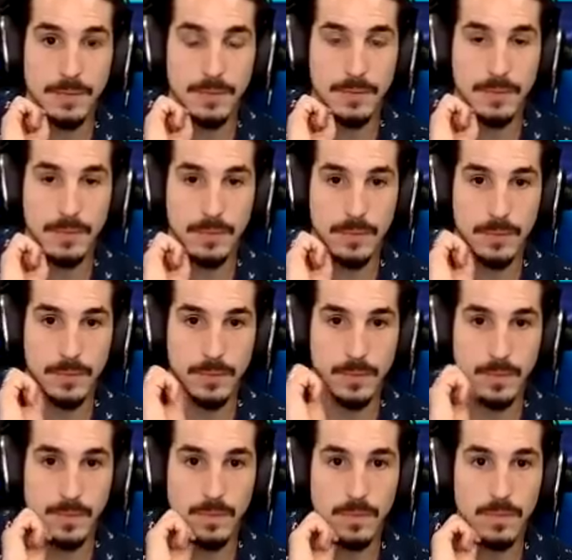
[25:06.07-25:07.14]

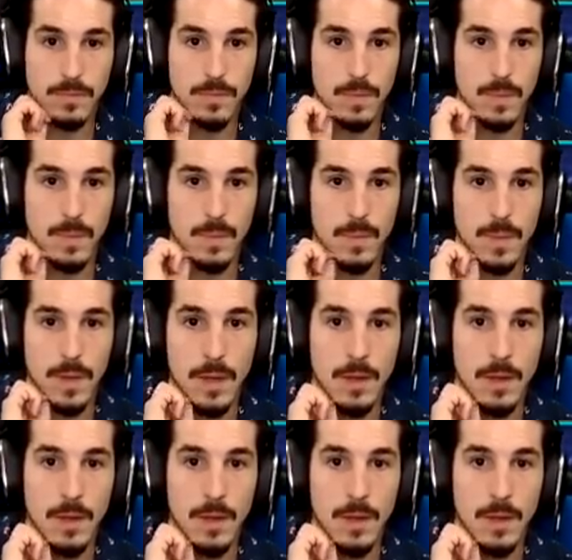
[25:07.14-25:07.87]
Nothing is said.